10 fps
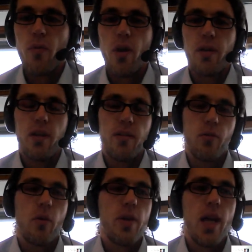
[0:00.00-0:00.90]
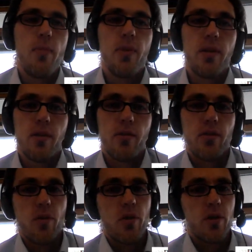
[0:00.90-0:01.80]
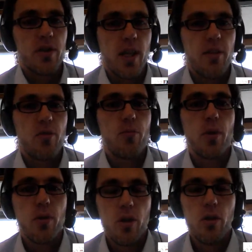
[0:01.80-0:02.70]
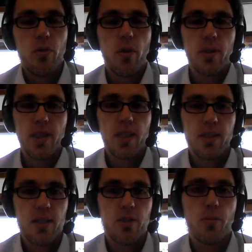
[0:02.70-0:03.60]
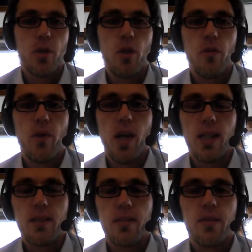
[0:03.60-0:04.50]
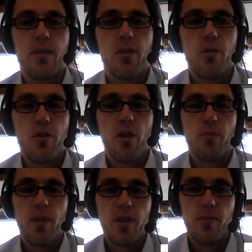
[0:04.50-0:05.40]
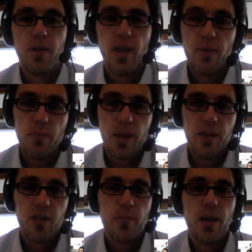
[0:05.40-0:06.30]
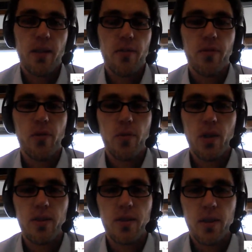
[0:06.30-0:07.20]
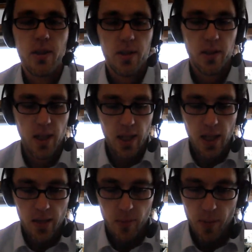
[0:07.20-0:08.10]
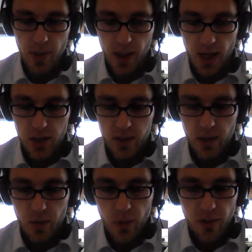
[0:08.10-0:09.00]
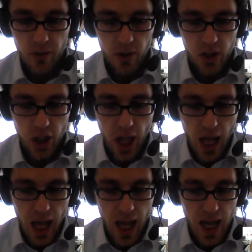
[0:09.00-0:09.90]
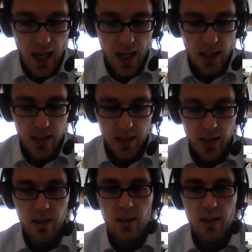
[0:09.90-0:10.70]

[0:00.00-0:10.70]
we referred it, or we named it, the so-called Science 2.0, or we say Science 2.0 for us is the use of participative tools in publication and research. And